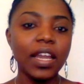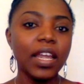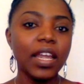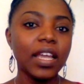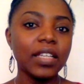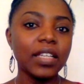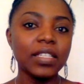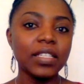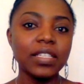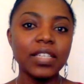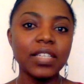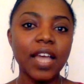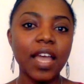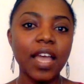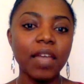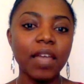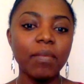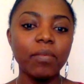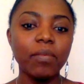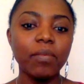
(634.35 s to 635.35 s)
It's
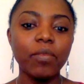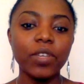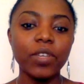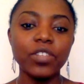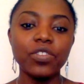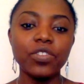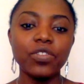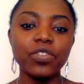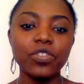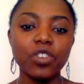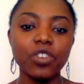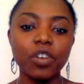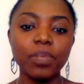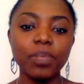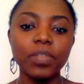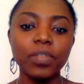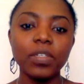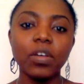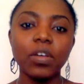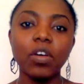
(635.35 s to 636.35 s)
time we
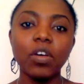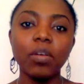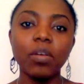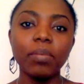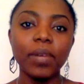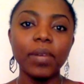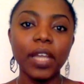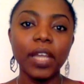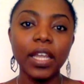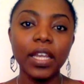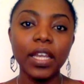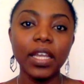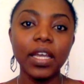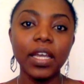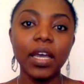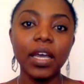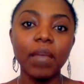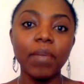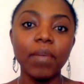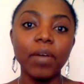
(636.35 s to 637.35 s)
stopped
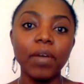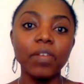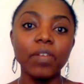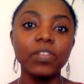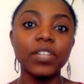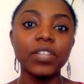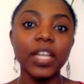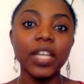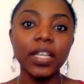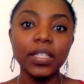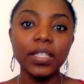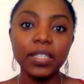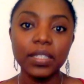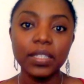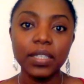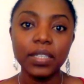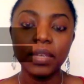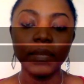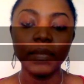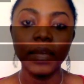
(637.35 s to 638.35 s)
complaining about
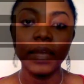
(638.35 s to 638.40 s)
racism.